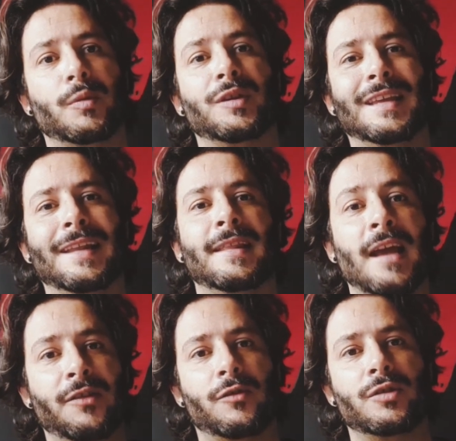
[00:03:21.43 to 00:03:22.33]
but then
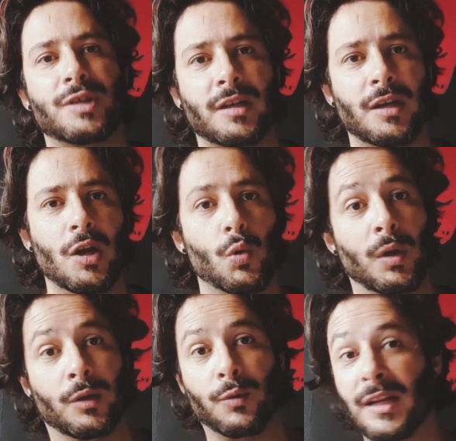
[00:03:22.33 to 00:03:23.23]
nitrogen
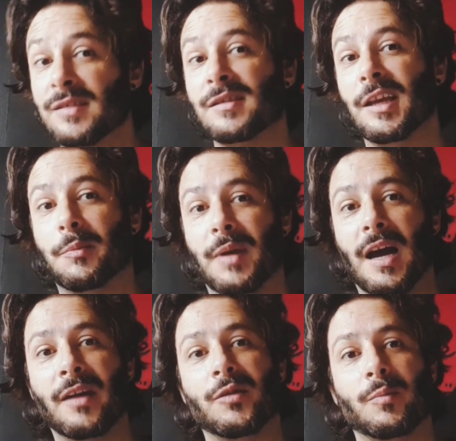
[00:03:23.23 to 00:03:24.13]
will really sneak
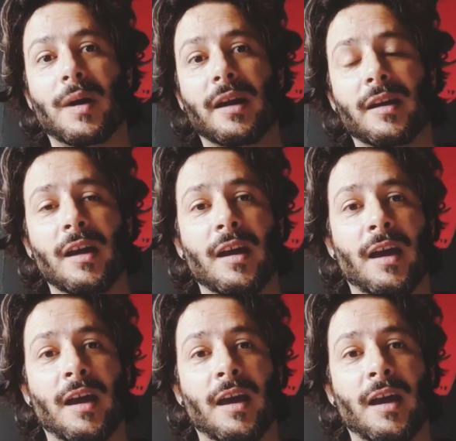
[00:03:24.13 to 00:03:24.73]
behind your back